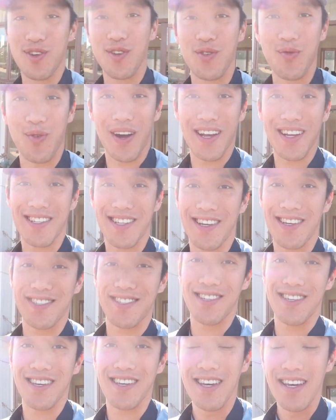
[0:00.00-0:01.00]
good wine
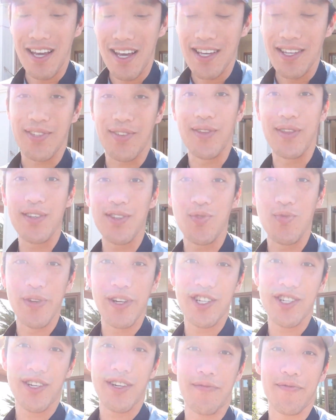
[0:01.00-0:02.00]
tasting. So this
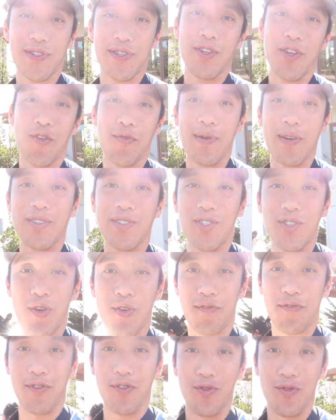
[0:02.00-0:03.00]
region of Sonoma is
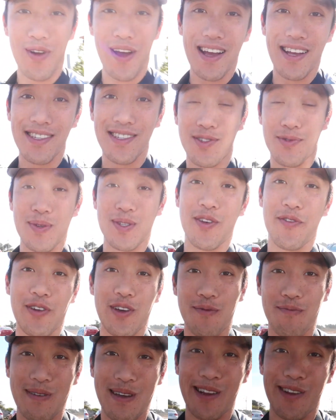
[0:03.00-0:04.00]
known for reds,
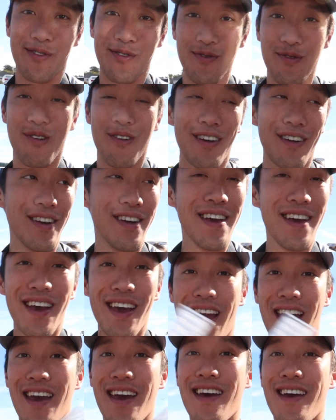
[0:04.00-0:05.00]
specifically Pinot Noir,
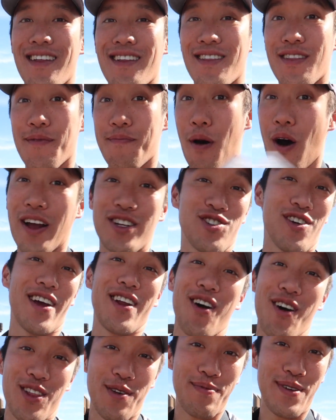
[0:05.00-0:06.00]
and I
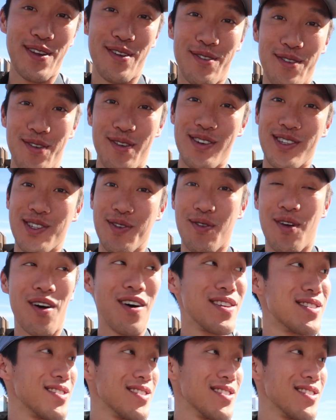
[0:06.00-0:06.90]
tried all the Pinot Noirs. They were all